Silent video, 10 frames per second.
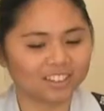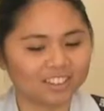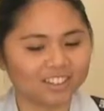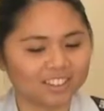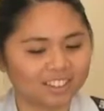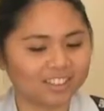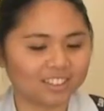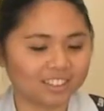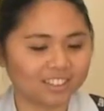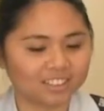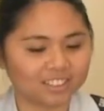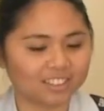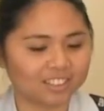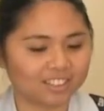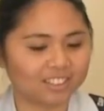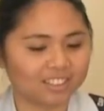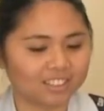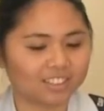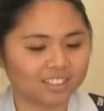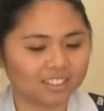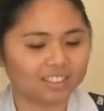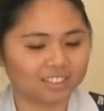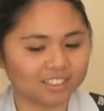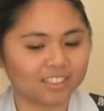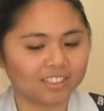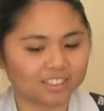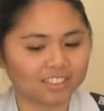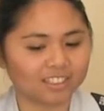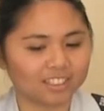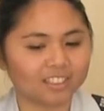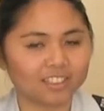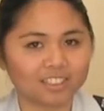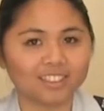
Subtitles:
No words are spoken by the person on screen.